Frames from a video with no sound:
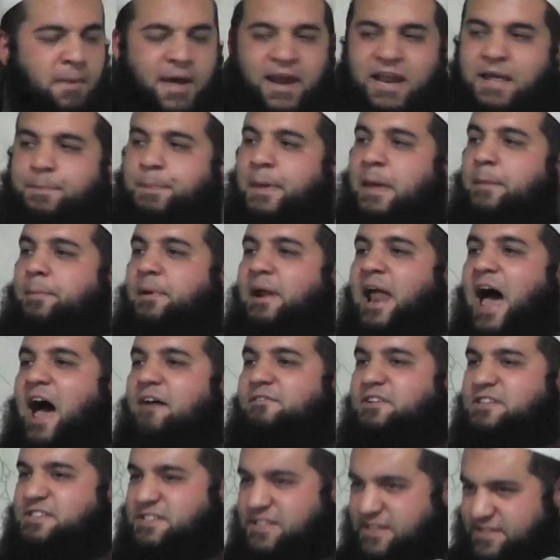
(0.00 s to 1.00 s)
Many people
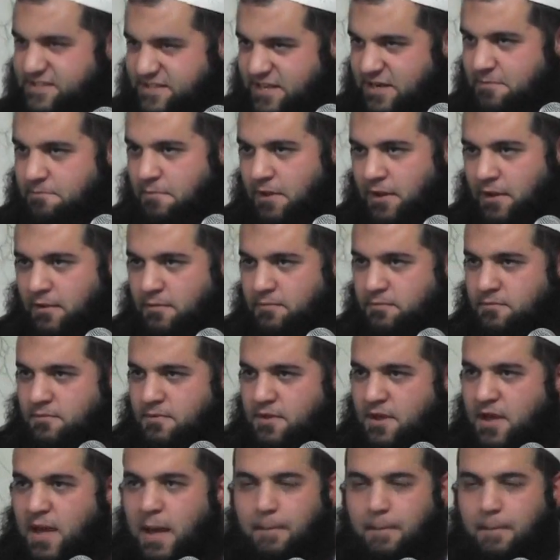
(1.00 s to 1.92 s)
have assisted me.